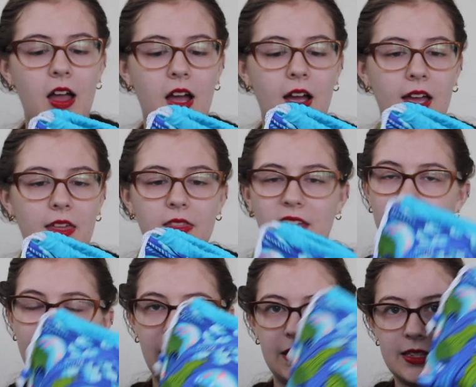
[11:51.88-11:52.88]
I
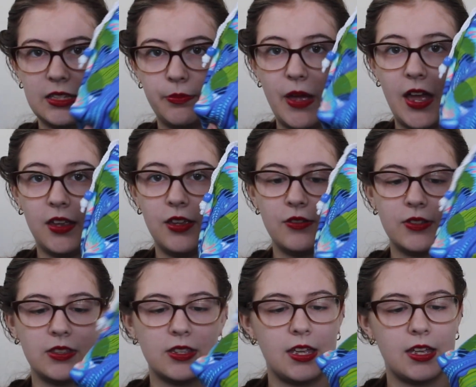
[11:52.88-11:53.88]
then made this bag
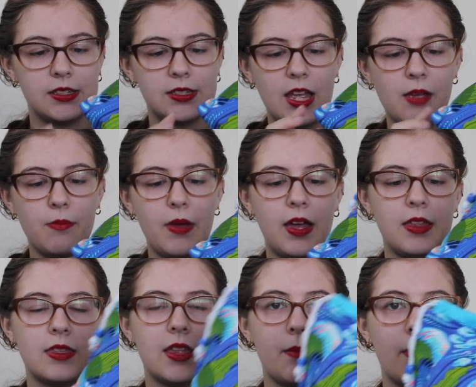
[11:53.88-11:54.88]
using the same
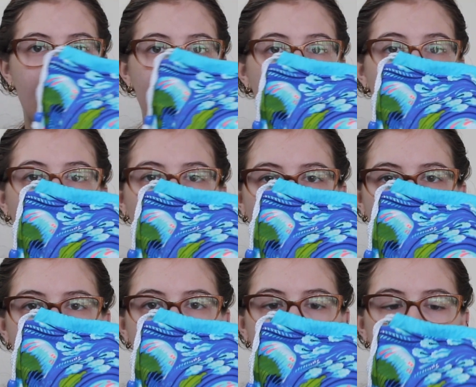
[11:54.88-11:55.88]
pattern that my mum
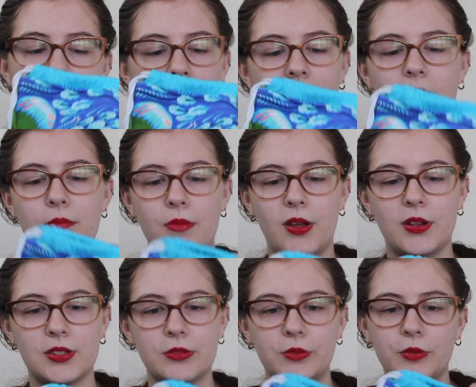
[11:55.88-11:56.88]
uses,
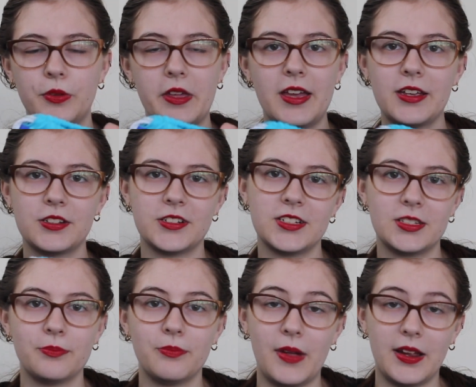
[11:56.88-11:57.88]
minus all the
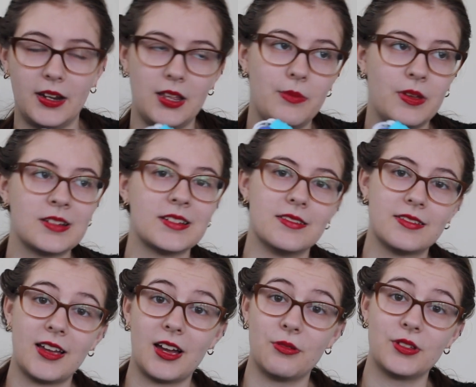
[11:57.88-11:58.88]
extras, mainly because
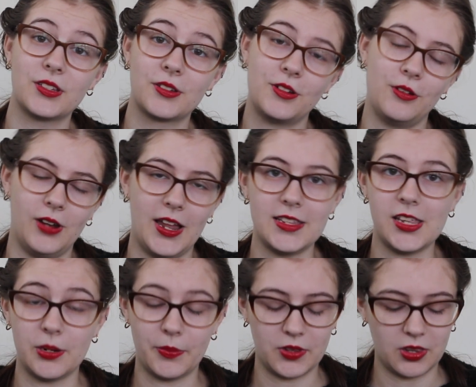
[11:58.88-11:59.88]
I was too lazy
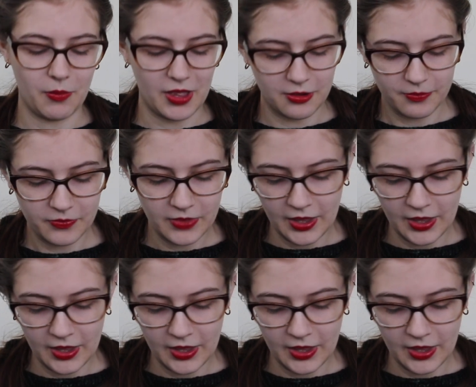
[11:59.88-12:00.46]
to put them in.